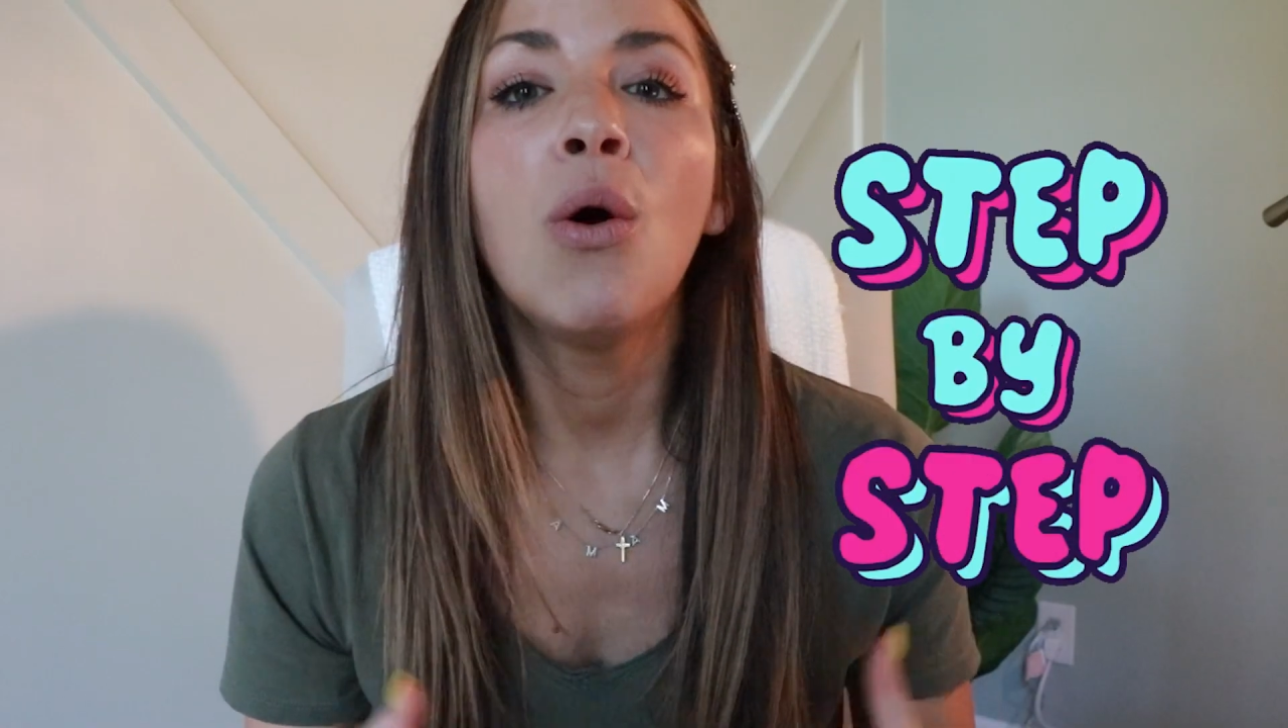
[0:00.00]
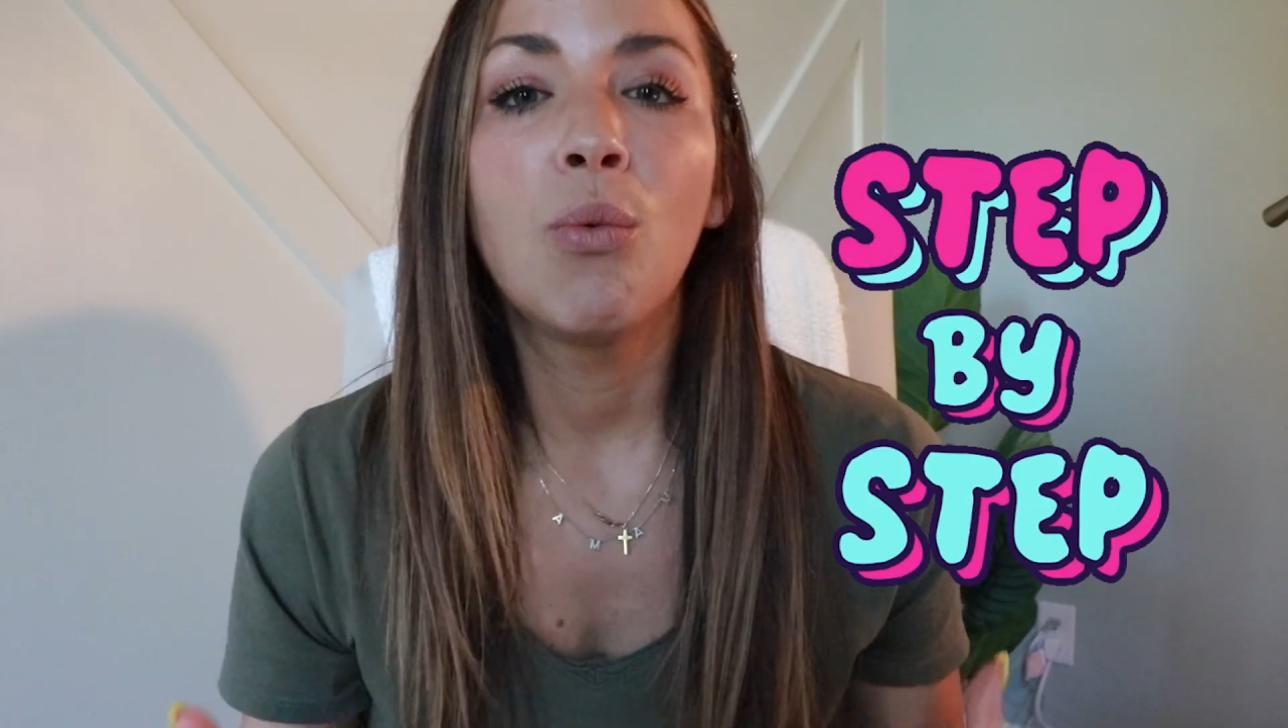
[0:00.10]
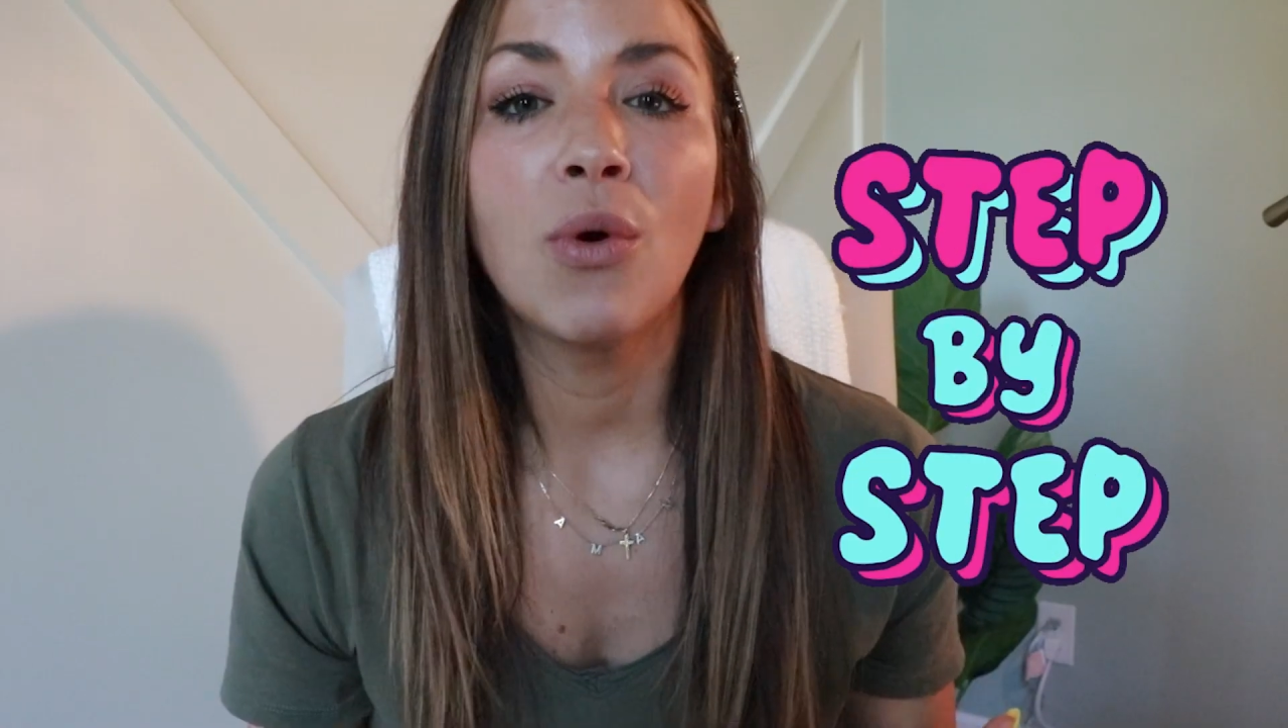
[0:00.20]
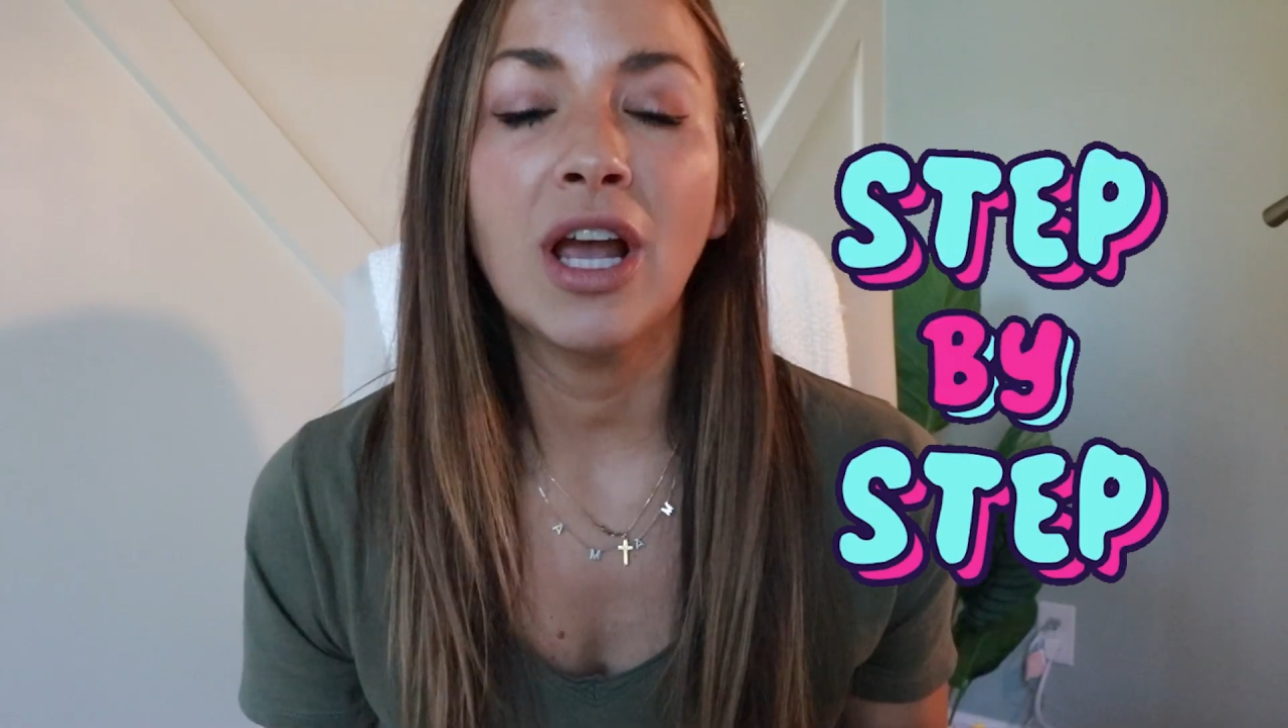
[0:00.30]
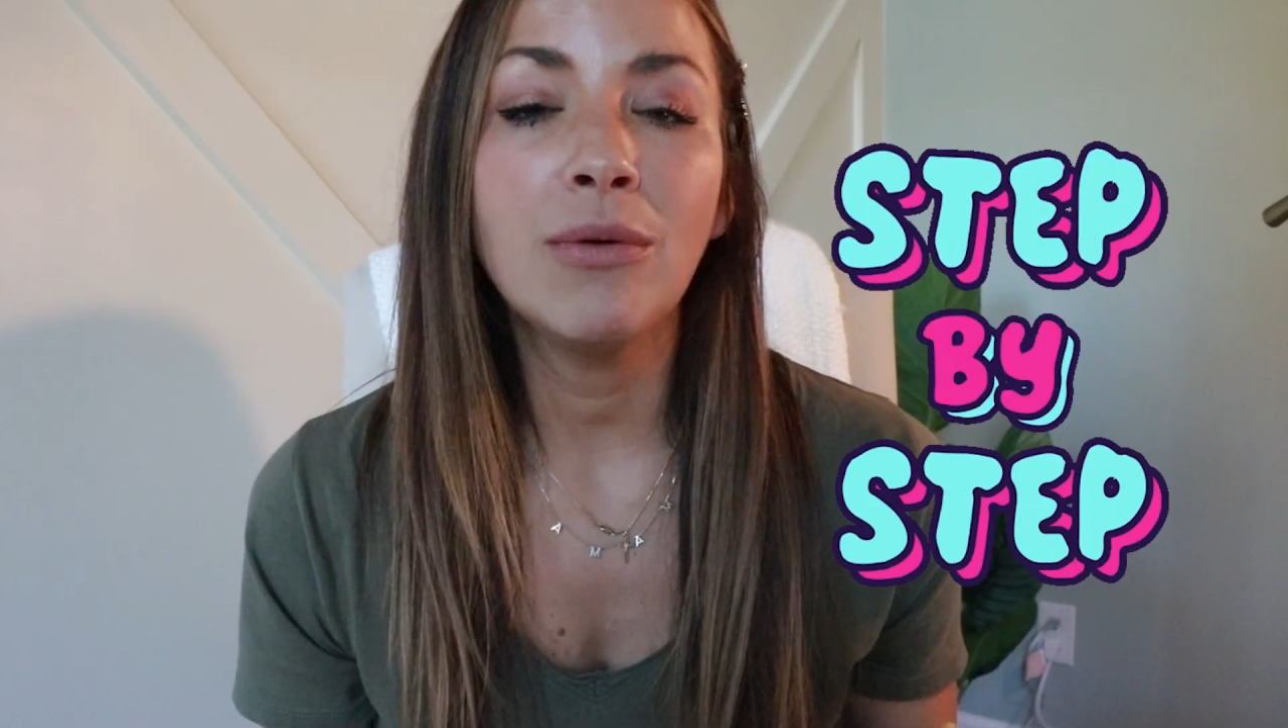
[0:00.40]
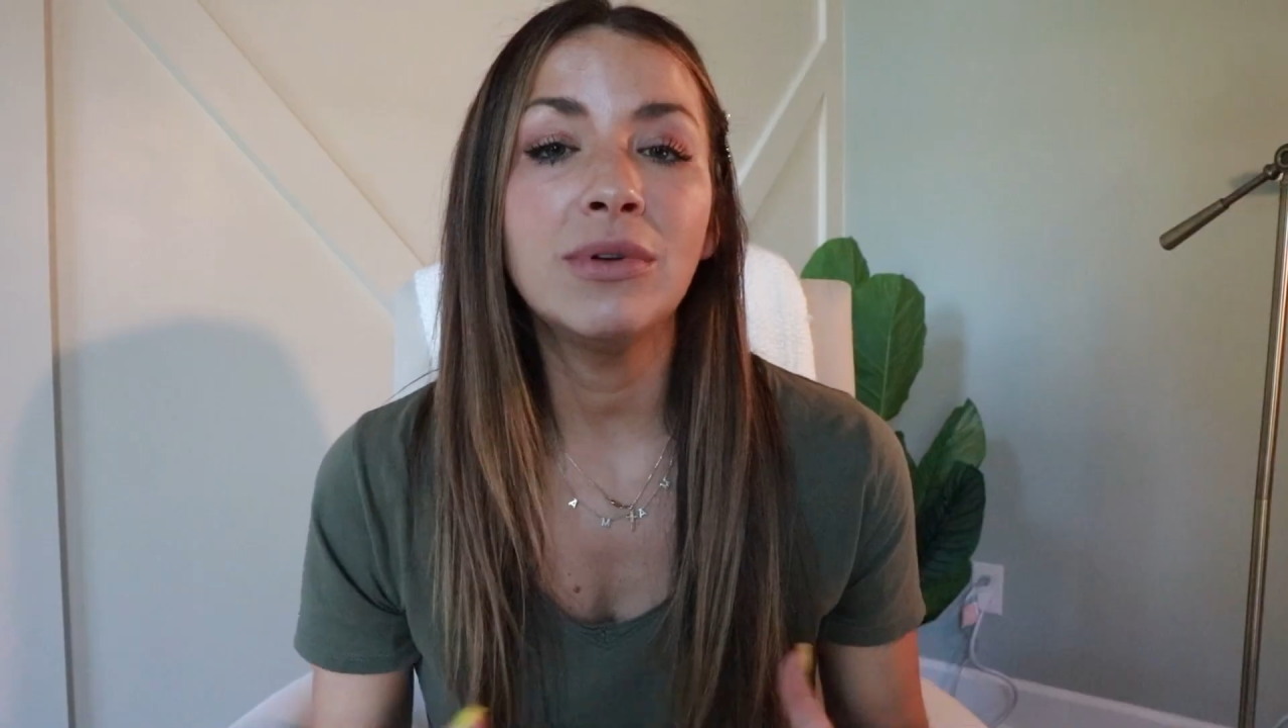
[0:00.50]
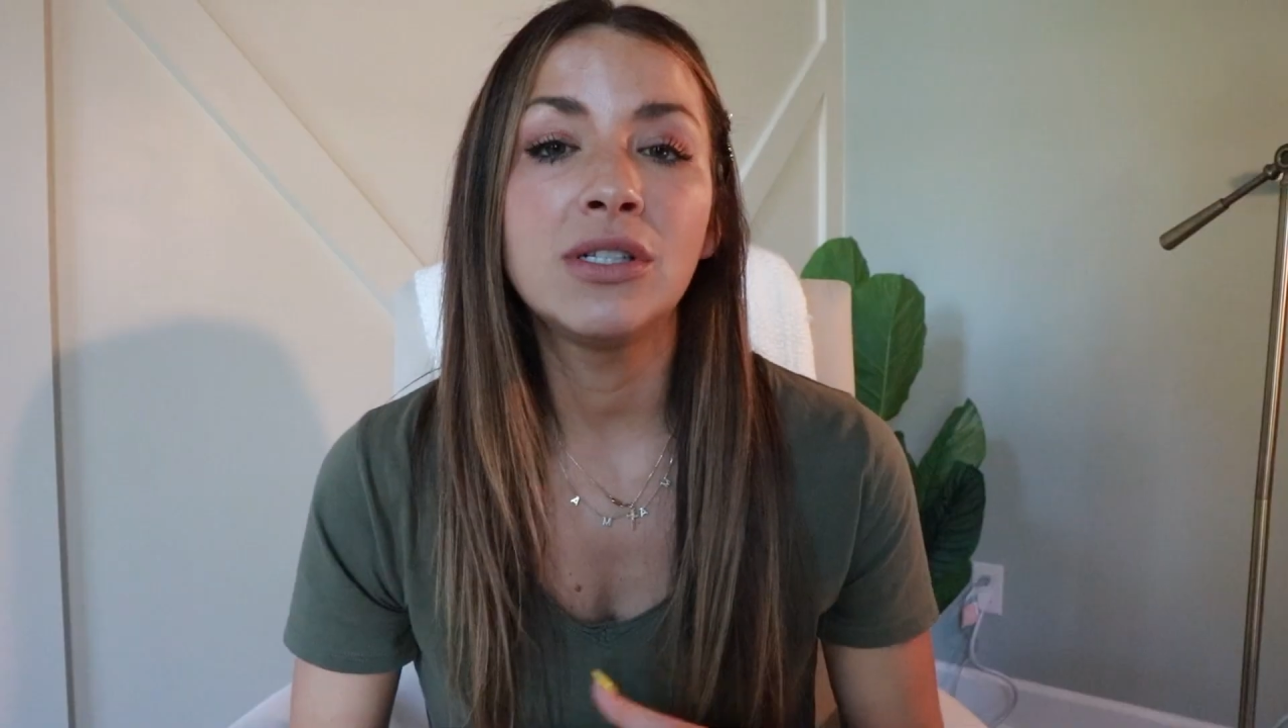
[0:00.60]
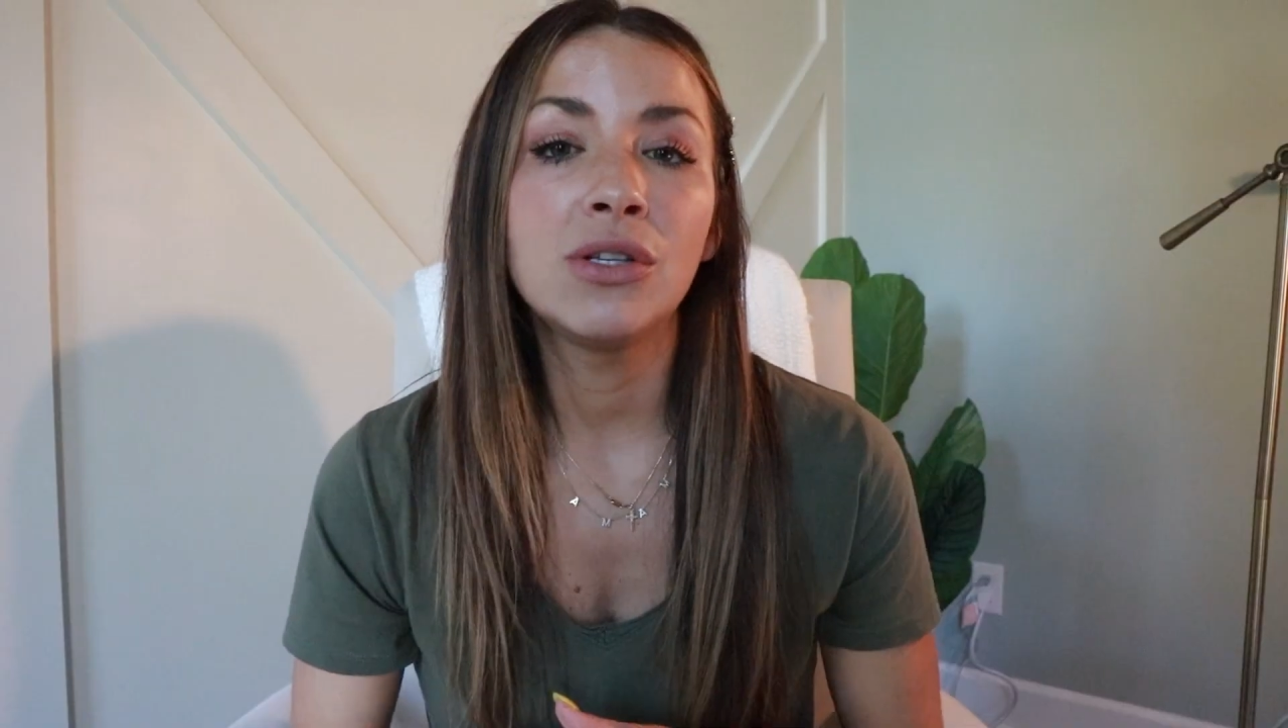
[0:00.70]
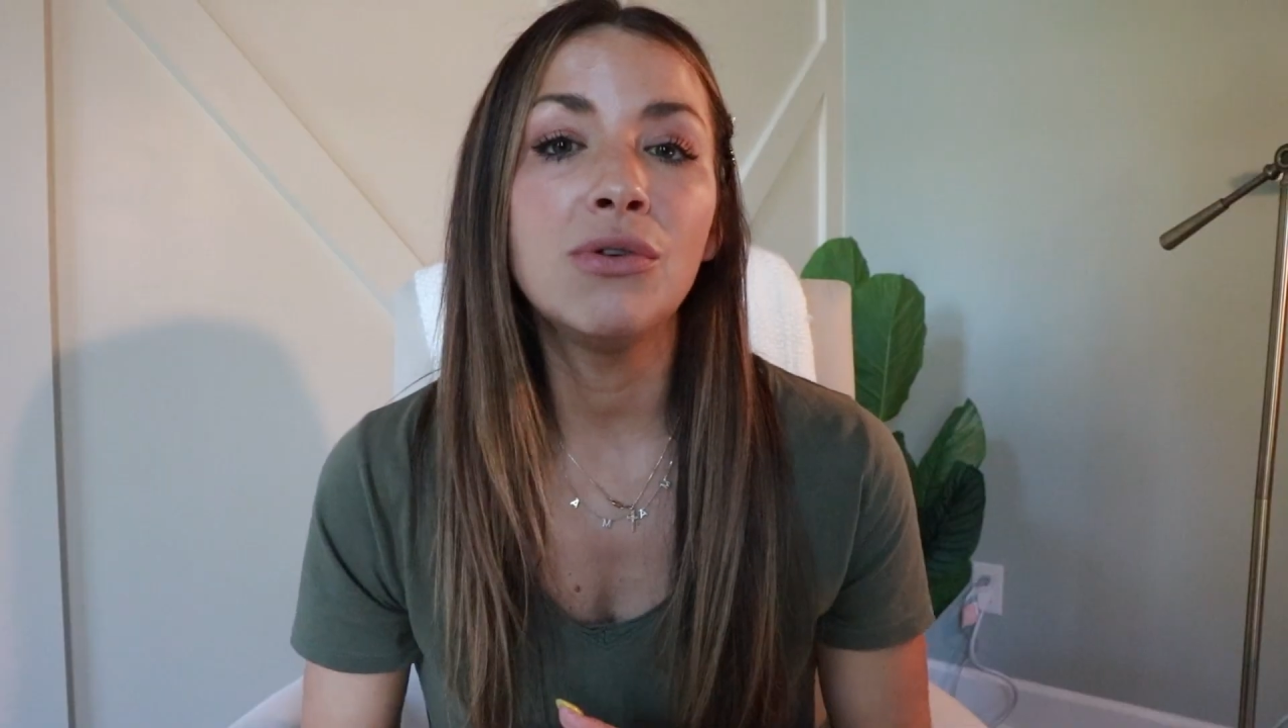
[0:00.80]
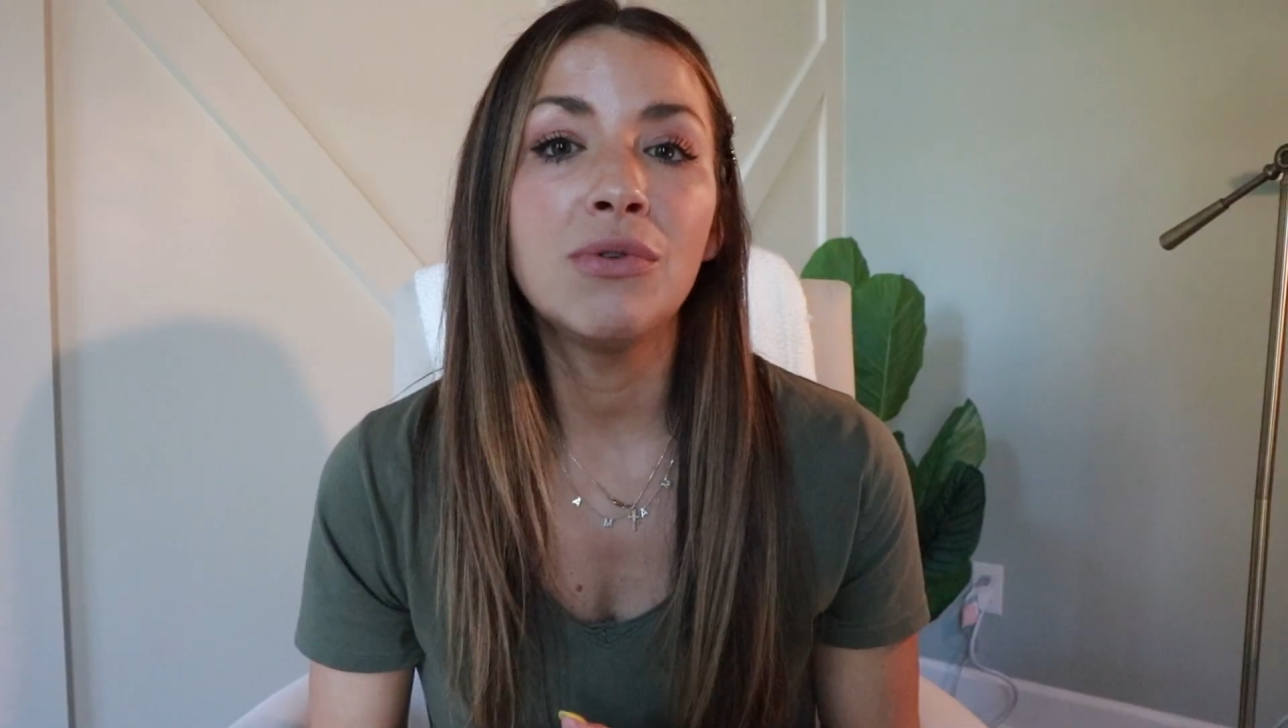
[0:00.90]
what I
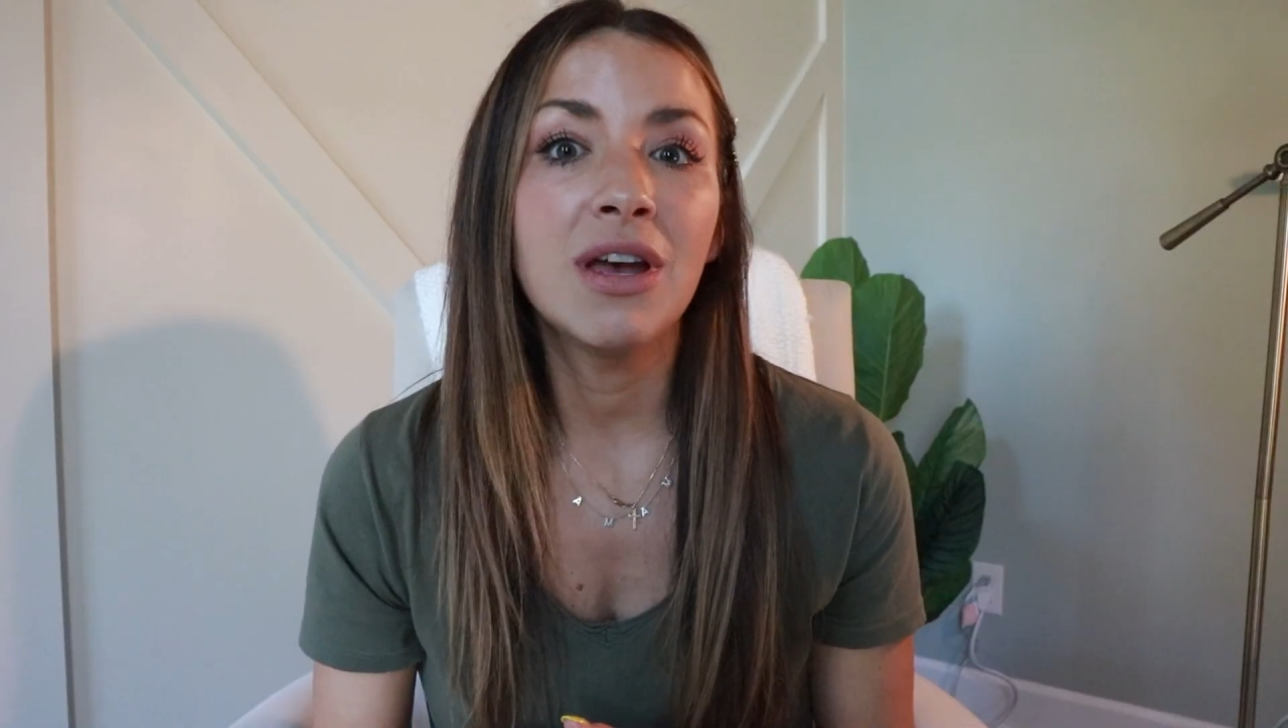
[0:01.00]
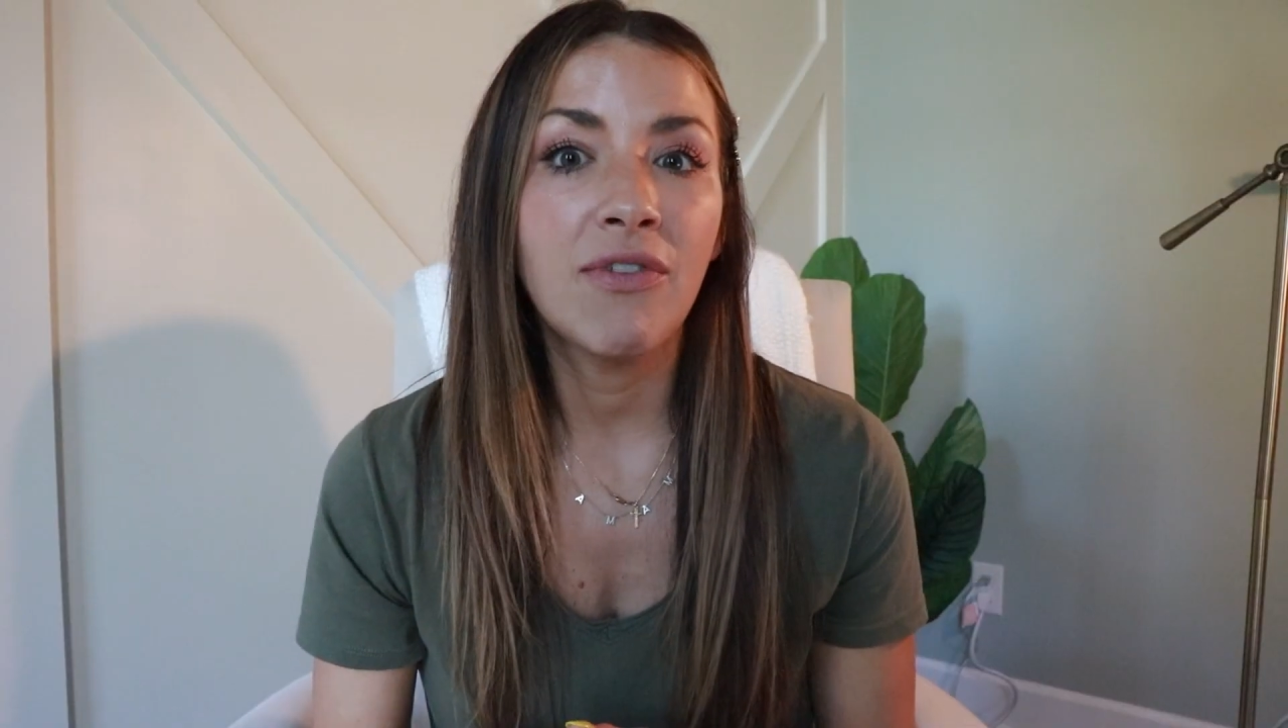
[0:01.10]
would do